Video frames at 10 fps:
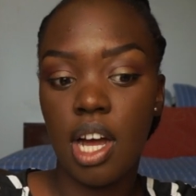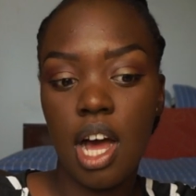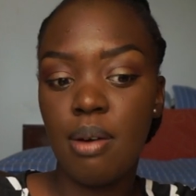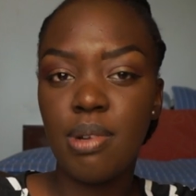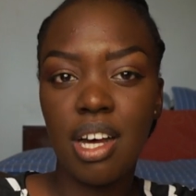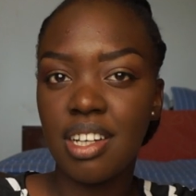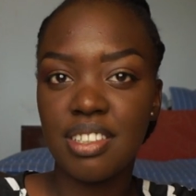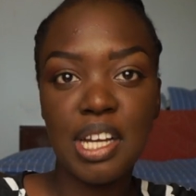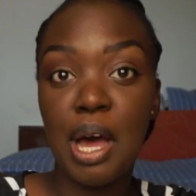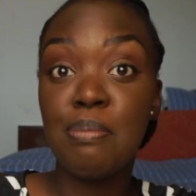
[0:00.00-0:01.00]
I'm
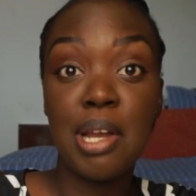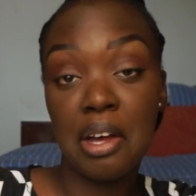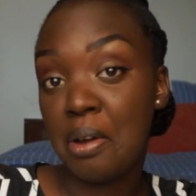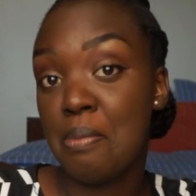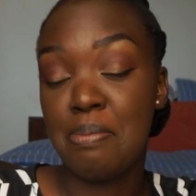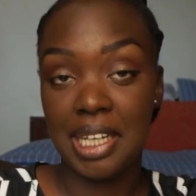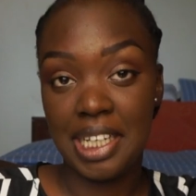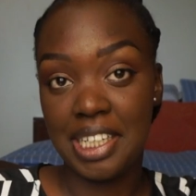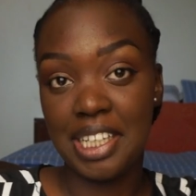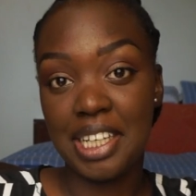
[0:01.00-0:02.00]
not
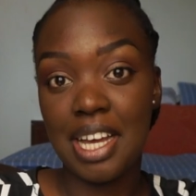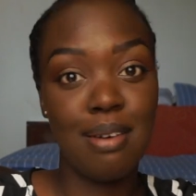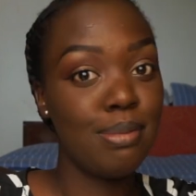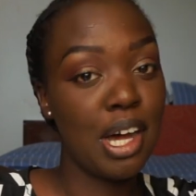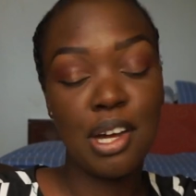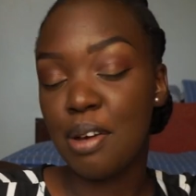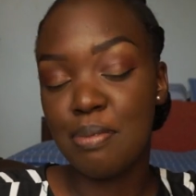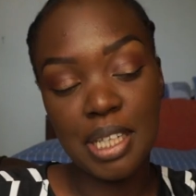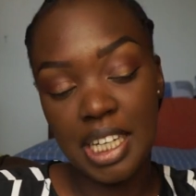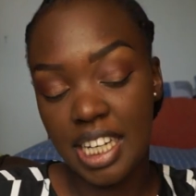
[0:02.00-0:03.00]
complaining.
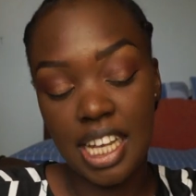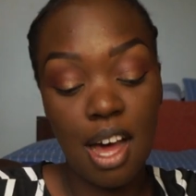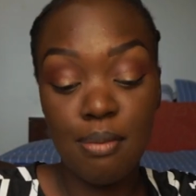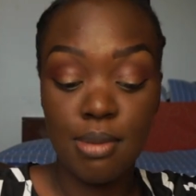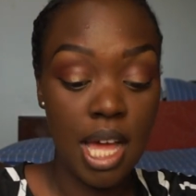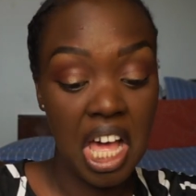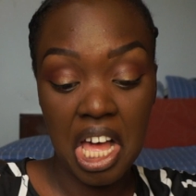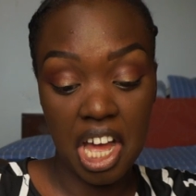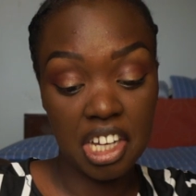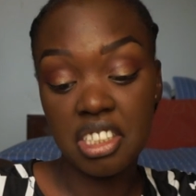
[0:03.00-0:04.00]
I'm
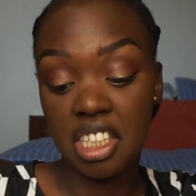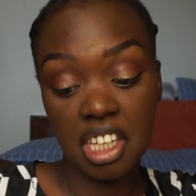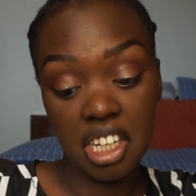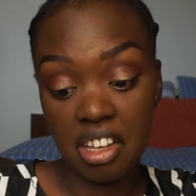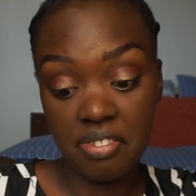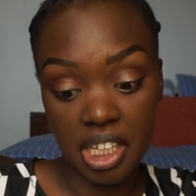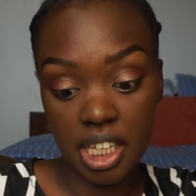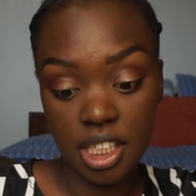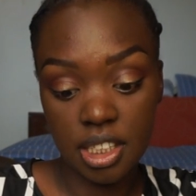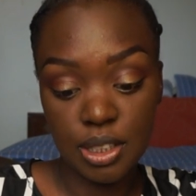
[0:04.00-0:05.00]
actually loving
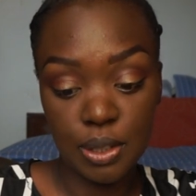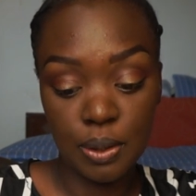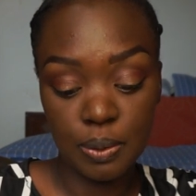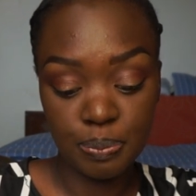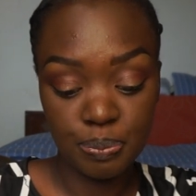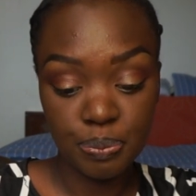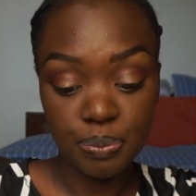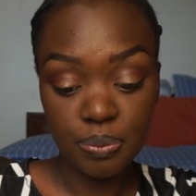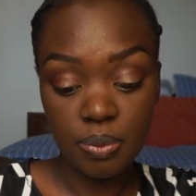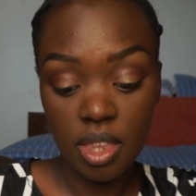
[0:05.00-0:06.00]
it. So
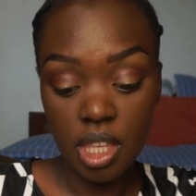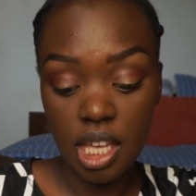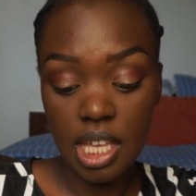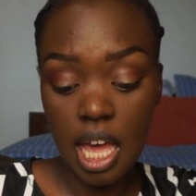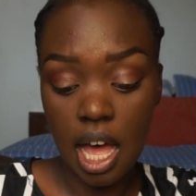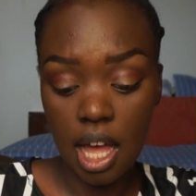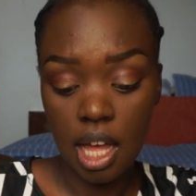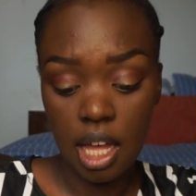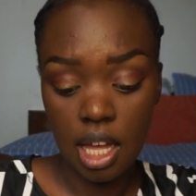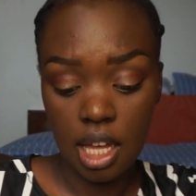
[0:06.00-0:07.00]
yeah.
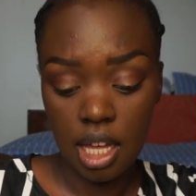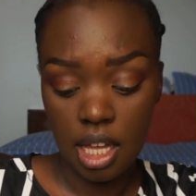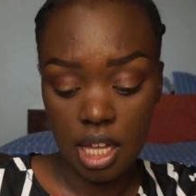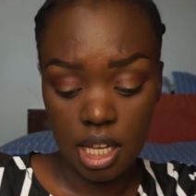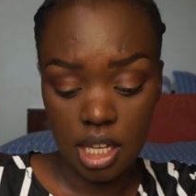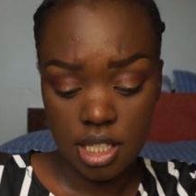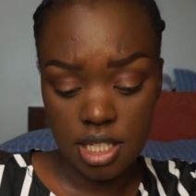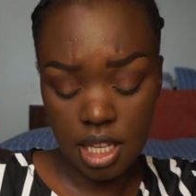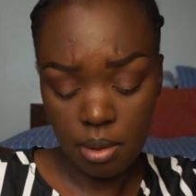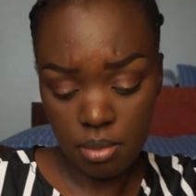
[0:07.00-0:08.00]

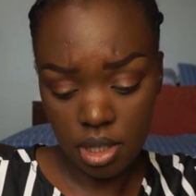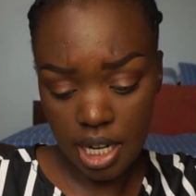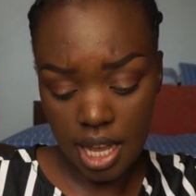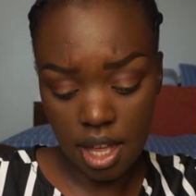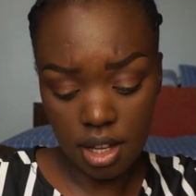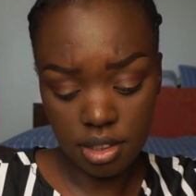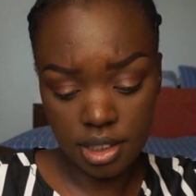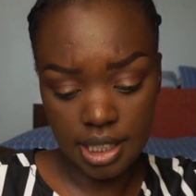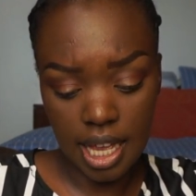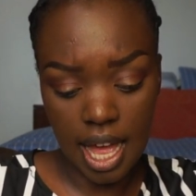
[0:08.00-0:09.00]
Someone
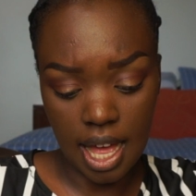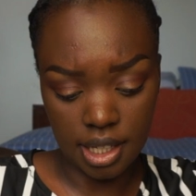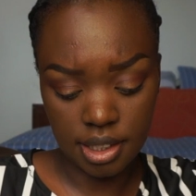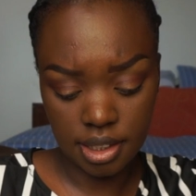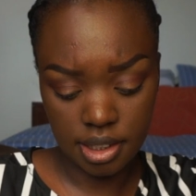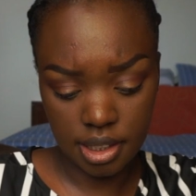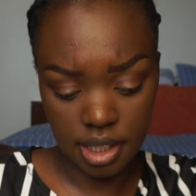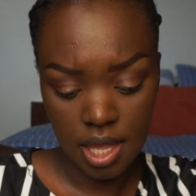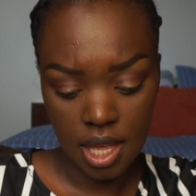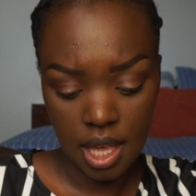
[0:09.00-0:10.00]
else asked,
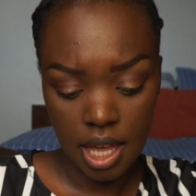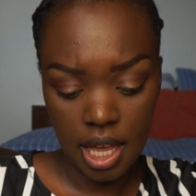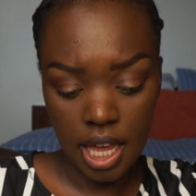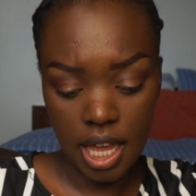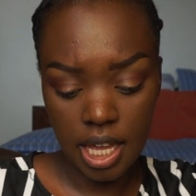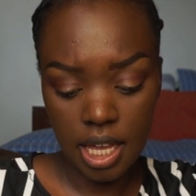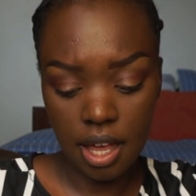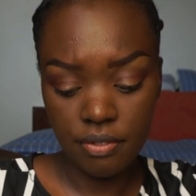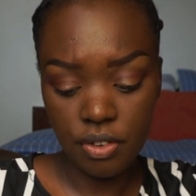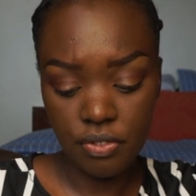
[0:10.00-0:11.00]
"Hey,
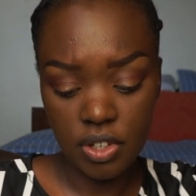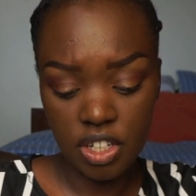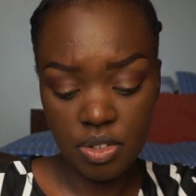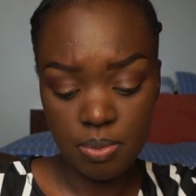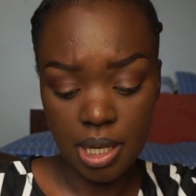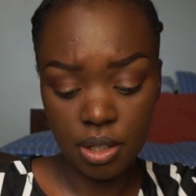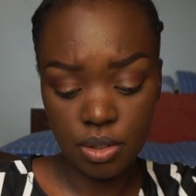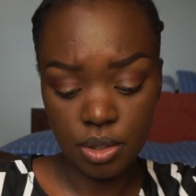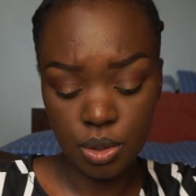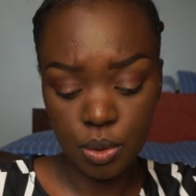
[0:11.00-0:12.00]
have you finished
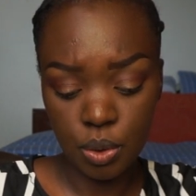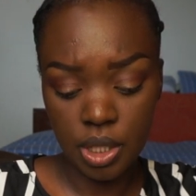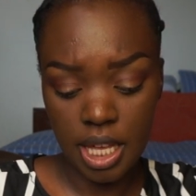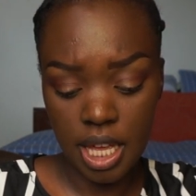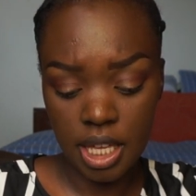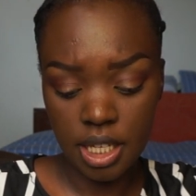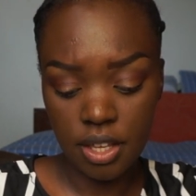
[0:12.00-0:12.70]
medical school yet?